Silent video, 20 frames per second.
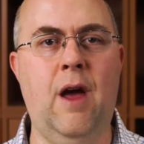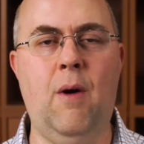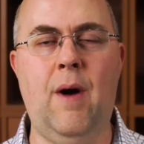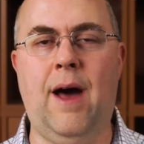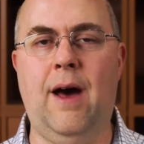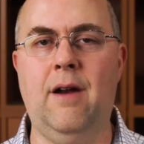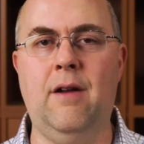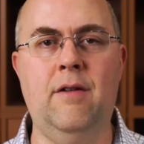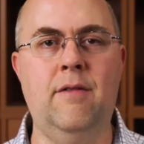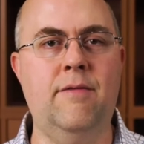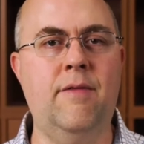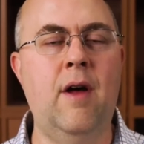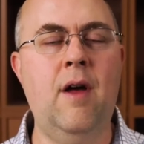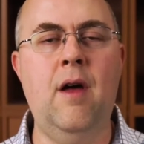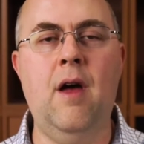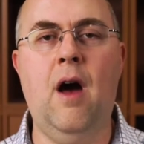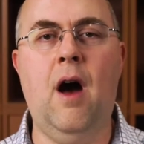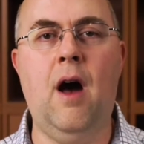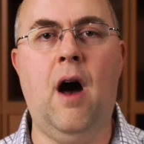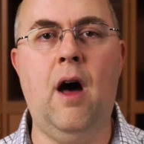out of
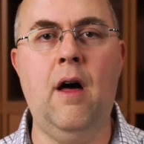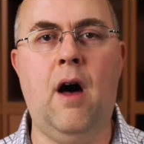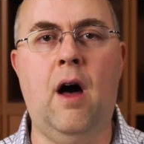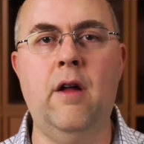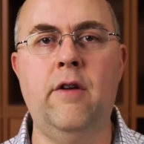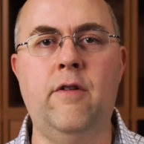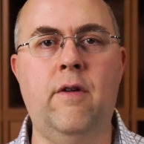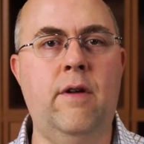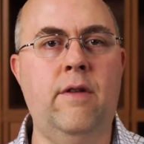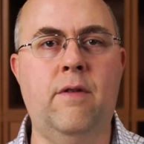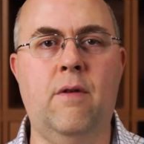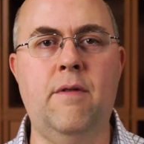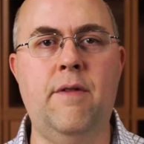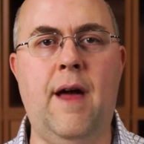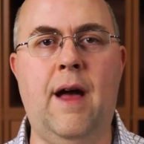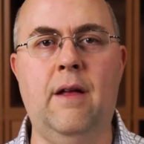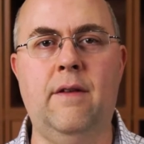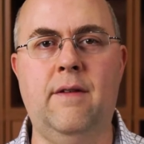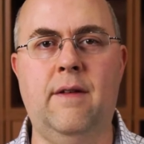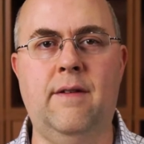hundreds or
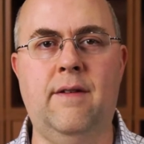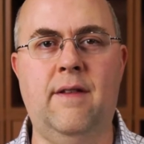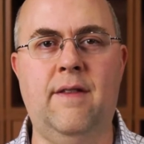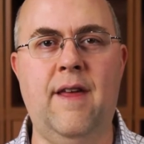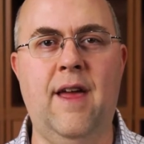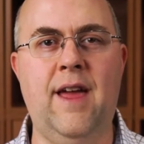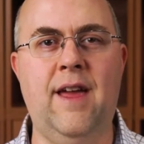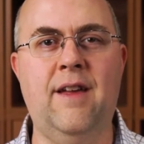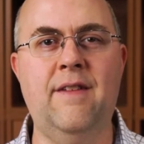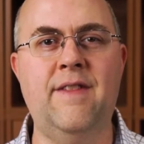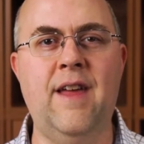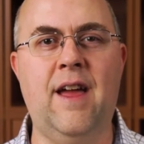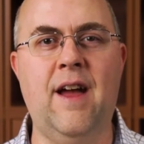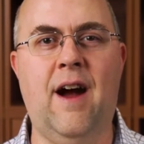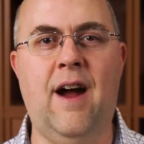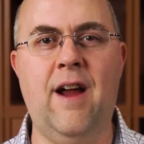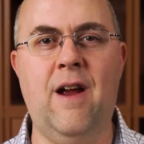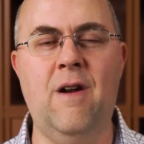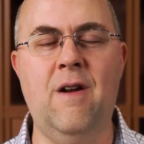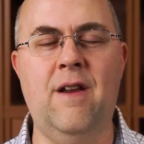thousands that they
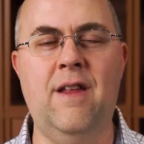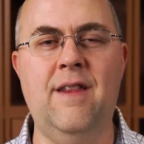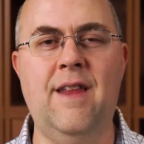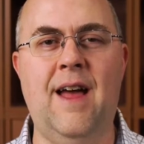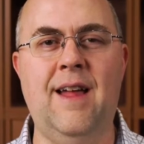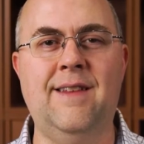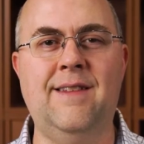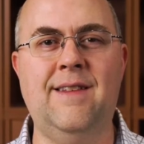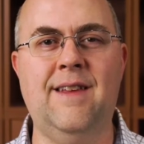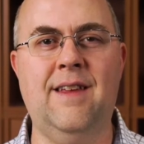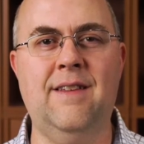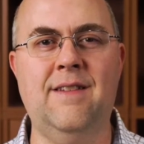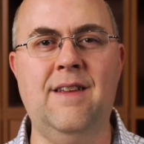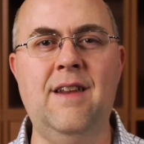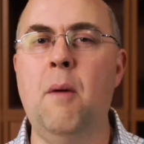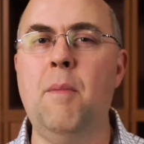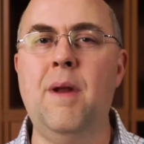hired in that season.